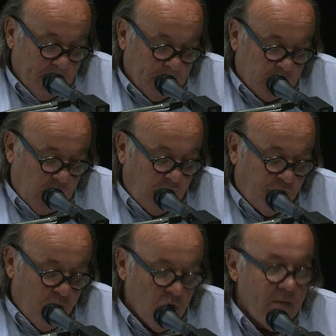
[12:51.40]
Chief
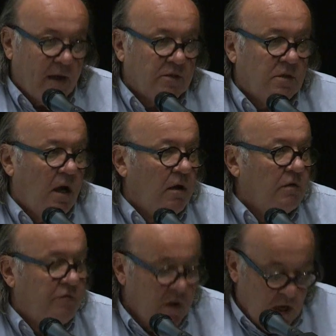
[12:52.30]
Poor Man's
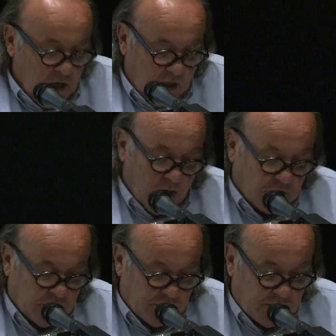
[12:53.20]
narrative is
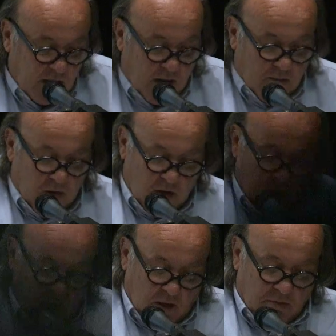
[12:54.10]
much the same,
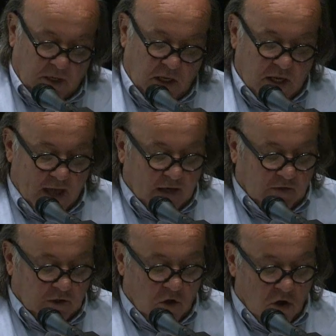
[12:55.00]
but he added
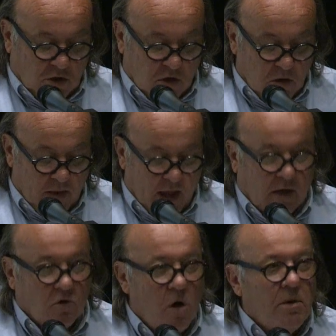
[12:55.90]
the long term
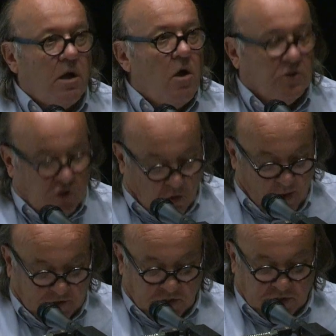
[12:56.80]
economic
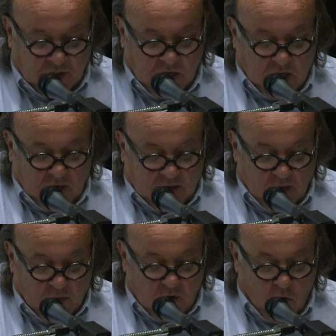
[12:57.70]
consequences that
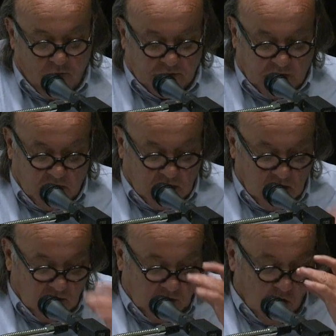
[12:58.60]
would overtake
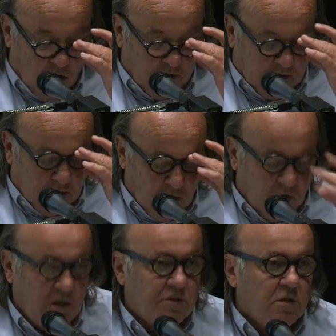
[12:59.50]
nearly all the
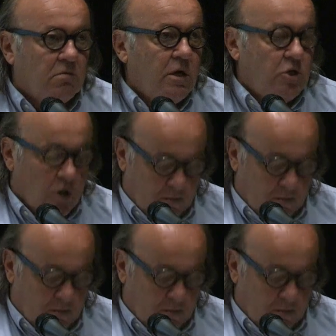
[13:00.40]
communities in the region.